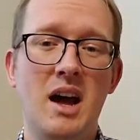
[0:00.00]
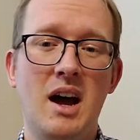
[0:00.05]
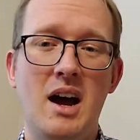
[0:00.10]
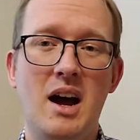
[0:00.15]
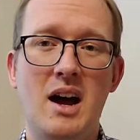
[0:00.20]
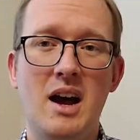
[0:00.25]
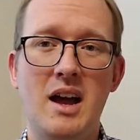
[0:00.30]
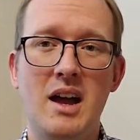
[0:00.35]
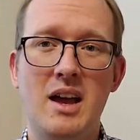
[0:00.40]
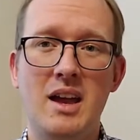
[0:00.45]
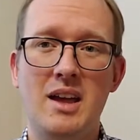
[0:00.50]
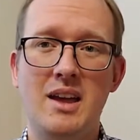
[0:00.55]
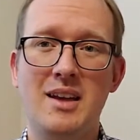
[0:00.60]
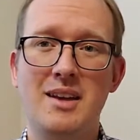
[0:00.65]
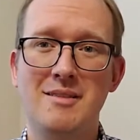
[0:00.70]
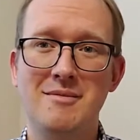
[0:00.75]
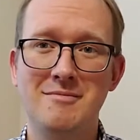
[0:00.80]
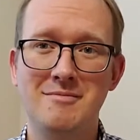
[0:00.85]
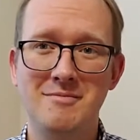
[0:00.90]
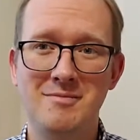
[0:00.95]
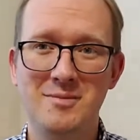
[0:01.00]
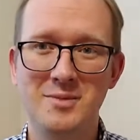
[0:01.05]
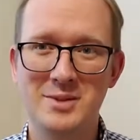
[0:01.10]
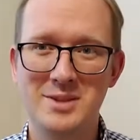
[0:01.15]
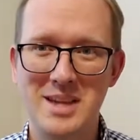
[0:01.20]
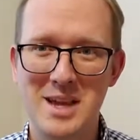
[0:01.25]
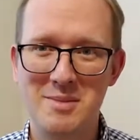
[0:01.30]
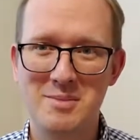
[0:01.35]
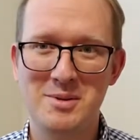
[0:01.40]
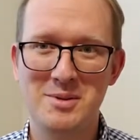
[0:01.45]
I was
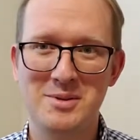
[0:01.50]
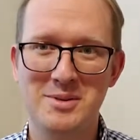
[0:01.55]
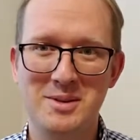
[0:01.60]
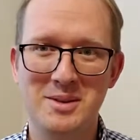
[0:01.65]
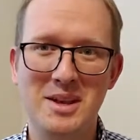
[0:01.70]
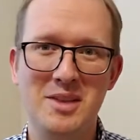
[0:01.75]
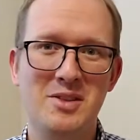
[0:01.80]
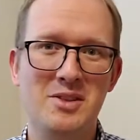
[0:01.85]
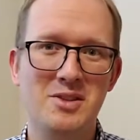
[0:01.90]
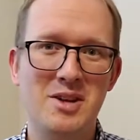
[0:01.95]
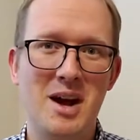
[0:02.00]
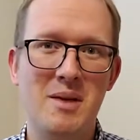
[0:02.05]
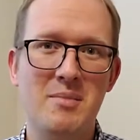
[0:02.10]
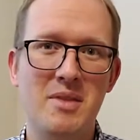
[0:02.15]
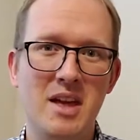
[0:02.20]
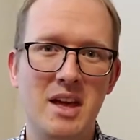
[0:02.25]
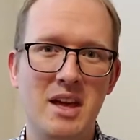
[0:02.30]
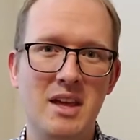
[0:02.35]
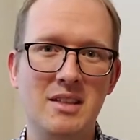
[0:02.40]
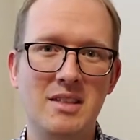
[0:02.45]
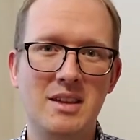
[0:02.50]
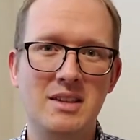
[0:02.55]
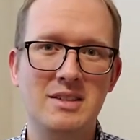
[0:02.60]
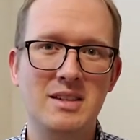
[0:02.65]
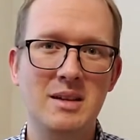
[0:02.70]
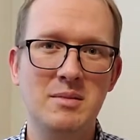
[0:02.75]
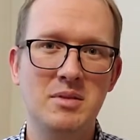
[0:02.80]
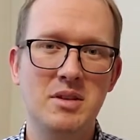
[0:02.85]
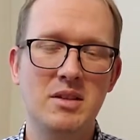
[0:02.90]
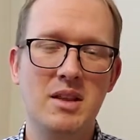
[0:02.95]
able to get the job. They
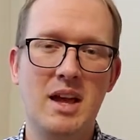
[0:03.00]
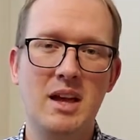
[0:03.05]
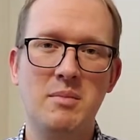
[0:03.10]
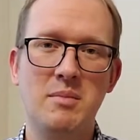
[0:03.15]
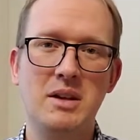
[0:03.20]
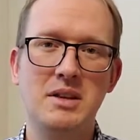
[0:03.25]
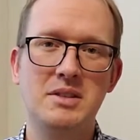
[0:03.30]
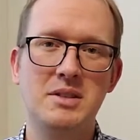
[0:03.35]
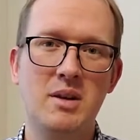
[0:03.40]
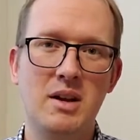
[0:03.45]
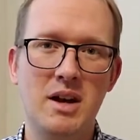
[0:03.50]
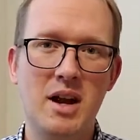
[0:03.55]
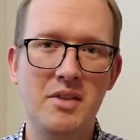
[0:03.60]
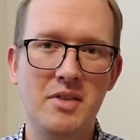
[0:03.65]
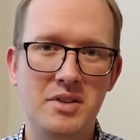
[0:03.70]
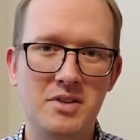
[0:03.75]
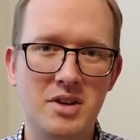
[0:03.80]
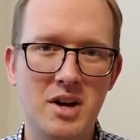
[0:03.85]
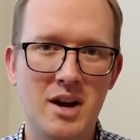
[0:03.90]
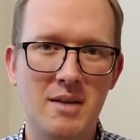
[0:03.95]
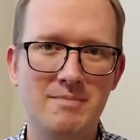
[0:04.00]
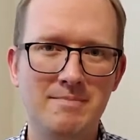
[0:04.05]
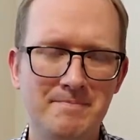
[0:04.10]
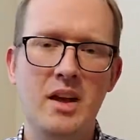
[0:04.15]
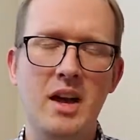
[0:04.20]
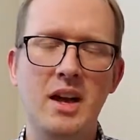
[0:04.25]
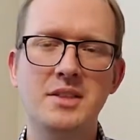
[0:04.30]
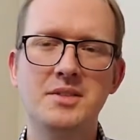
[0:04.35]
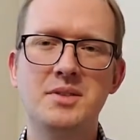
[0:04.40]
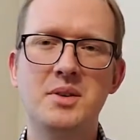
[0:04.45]
seemed to like me, so I got the job.
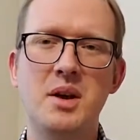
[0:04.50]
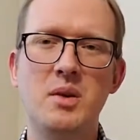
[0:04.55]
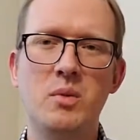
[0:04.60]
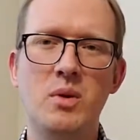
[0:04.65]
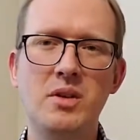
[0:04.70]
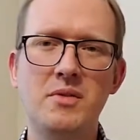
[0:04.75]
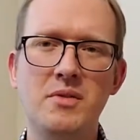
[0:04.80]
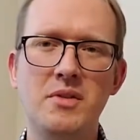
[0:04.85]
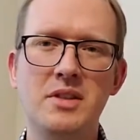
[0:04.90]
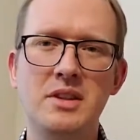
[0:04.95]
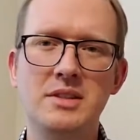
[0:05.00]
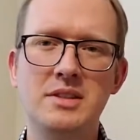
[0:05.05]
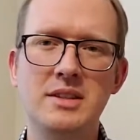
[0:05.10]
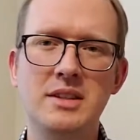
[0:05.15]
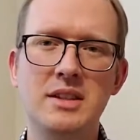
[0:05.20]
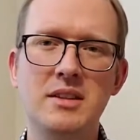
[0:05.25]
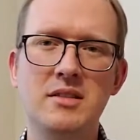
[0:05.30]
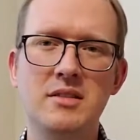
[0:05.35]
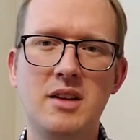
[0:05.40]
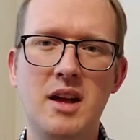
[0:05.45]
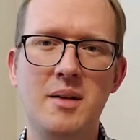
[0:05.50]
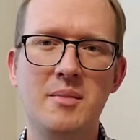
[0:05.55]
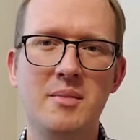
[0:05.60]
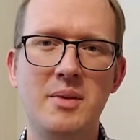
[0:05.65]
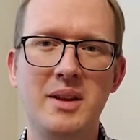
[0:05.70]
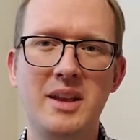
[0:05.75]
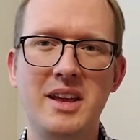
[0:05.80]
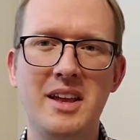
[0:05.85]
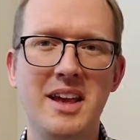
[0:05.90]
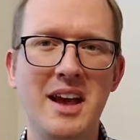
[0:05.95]
And so I worked for this little
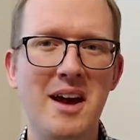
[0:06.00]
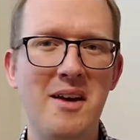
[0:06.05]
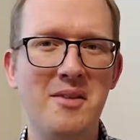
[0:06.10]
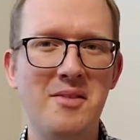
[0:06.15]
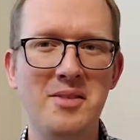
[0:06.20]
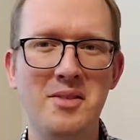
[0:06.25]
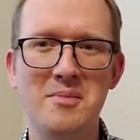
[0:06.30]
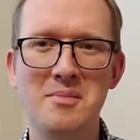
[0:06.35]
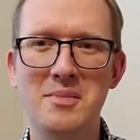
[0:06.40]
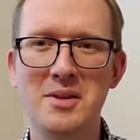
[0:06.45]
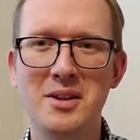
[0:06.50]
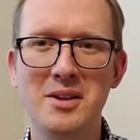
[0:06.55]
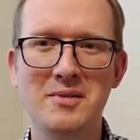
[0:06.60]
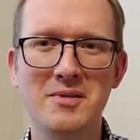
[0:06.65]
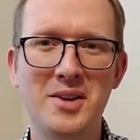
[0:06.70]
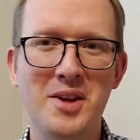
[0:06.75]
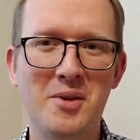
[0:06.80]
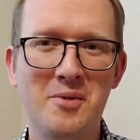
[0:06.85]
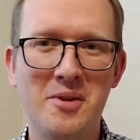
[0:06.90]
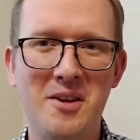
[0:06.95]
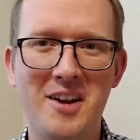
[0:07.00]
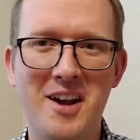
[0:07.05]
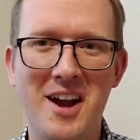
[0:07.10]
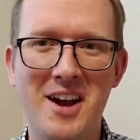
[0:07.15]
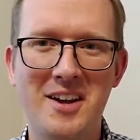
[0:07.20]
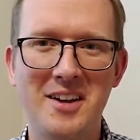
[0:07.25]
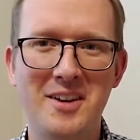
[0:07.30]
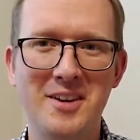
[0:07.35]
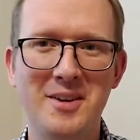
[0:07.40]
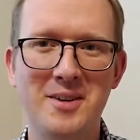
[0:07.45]
company out in the middle of nowhere,
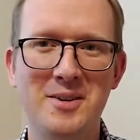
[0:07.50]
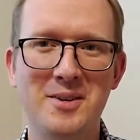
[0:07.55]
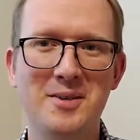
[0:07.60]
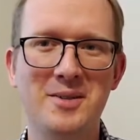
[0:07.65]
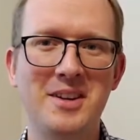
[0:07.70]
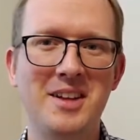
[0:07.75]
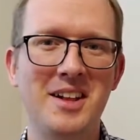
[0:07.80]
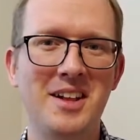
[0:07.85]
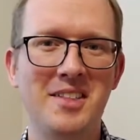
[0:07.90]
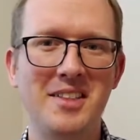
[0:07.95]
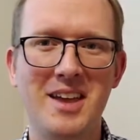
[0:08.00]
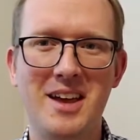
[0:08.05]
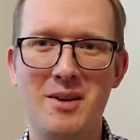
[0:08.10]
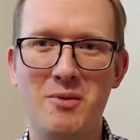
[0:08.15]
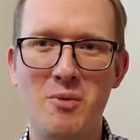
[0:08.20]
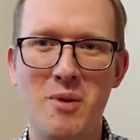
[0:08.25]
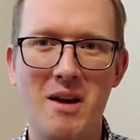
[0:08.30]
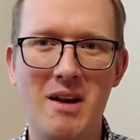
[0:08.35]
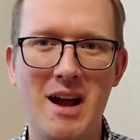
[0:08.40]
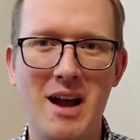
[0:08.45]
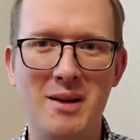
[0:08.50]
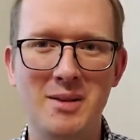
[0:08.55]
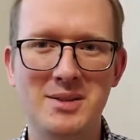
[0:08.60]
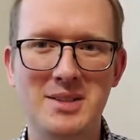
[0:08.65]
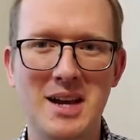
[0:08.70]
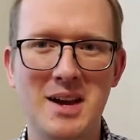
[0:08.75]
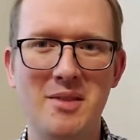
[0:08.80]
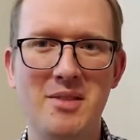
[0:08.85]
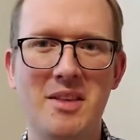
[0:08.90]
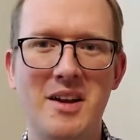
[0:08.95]
Idaho. They had a warehouse
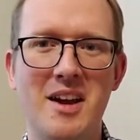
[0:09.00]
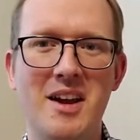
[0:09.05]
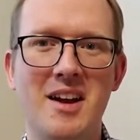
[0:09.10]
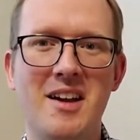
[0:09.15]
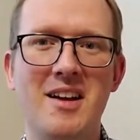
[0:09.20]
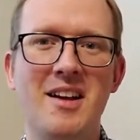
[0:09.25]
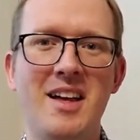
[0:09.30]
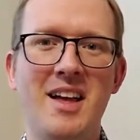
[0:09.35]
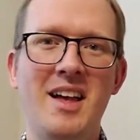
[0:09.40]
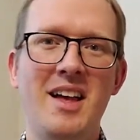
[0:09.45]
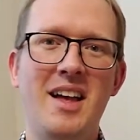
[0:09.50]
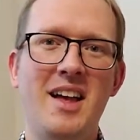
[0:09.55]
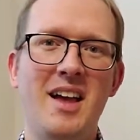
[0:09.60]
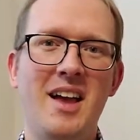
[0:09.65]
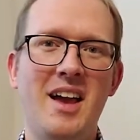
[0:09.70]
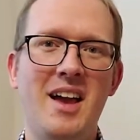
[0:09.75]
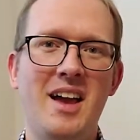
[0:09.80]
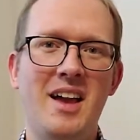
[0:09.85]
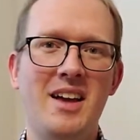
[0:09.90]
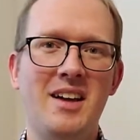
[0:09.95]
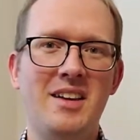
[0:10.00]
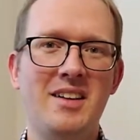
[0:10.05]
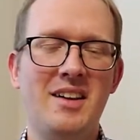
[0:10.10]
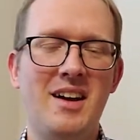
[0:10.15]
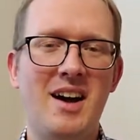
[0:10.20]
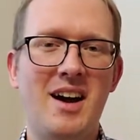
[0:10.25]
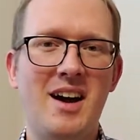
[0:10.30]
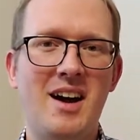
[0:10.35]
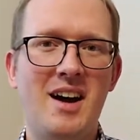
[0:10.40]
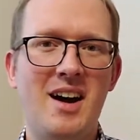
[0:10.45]
out there, and
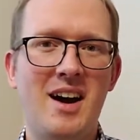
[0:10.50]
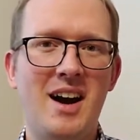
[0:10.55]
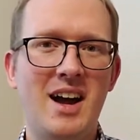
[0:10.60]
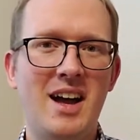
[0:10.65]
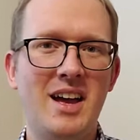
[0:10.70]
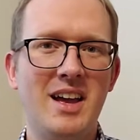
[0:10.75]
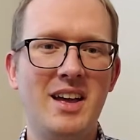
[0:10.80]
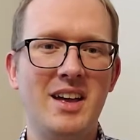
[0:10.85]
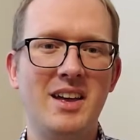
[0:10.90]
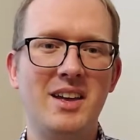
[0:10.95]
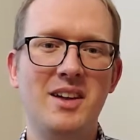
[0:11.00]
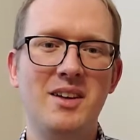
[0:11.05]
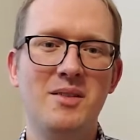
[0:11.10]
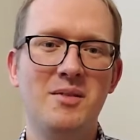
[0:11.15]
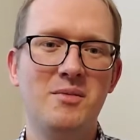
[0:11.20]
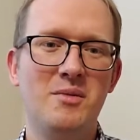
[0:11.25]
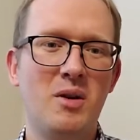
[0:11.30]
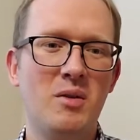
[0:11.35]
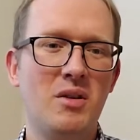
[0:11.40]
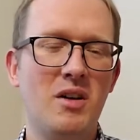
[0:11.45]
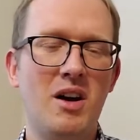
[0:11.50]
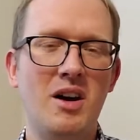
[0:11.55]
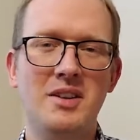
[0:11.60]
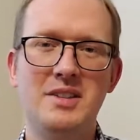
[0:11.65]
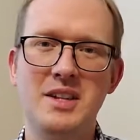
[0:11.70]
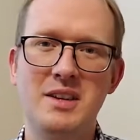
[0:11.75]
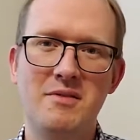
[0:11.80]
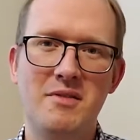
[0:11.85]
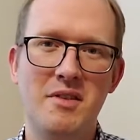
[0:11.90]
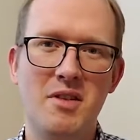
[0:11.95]
I wrote
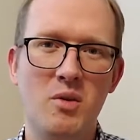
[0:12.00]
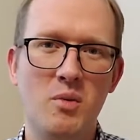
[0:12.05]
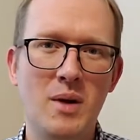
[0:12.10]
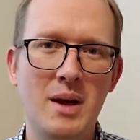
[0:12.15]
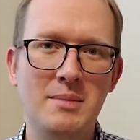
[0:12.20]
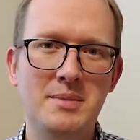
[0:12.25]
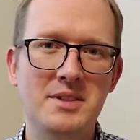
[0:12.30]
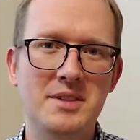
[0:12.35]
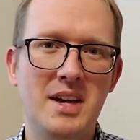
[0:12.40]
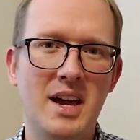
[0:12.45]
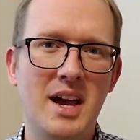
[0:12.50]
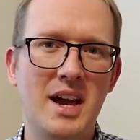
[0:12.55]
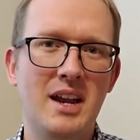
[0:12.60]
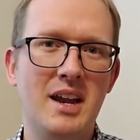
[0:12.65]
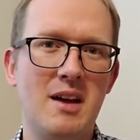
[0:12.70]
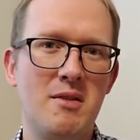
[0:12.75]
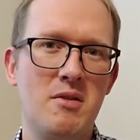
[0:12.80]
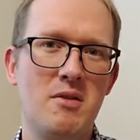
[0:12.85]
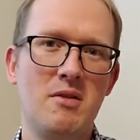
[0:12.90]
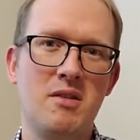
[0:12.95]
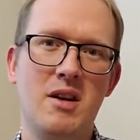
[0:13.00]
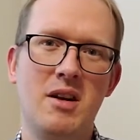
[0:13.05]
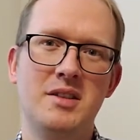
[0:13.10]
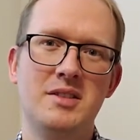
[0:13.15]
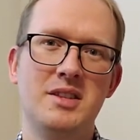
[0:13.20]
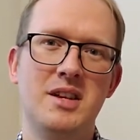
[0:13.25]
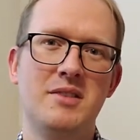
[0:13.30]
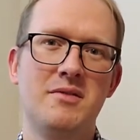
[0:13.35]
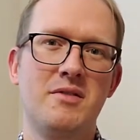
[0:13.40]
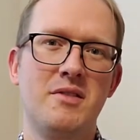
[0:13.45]
content for their website. I wrote
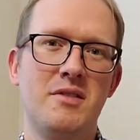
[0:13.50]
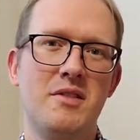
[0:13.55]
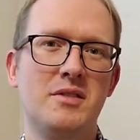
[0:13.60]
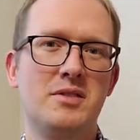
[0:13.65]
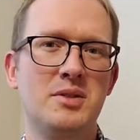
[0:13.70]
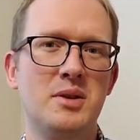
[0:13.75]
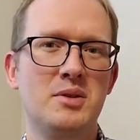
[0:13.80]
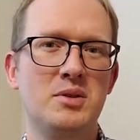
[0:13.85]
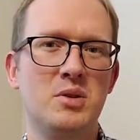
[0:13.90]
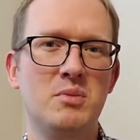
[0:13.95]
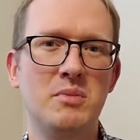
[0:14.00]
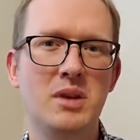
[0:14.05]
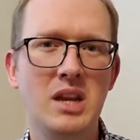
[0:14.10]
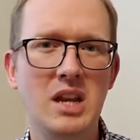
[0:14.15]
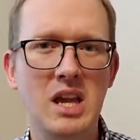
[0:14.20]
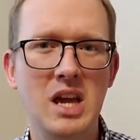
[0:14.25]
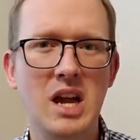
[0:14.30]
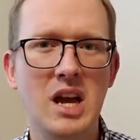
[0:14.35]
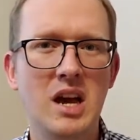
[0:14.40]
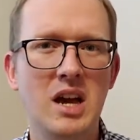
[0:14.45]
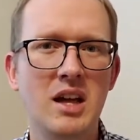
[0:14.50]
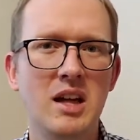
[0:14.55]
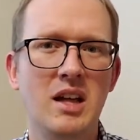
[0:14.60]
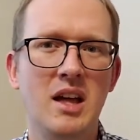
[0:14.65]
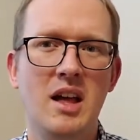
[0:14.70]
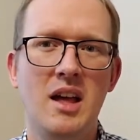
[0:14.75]
content for their social media,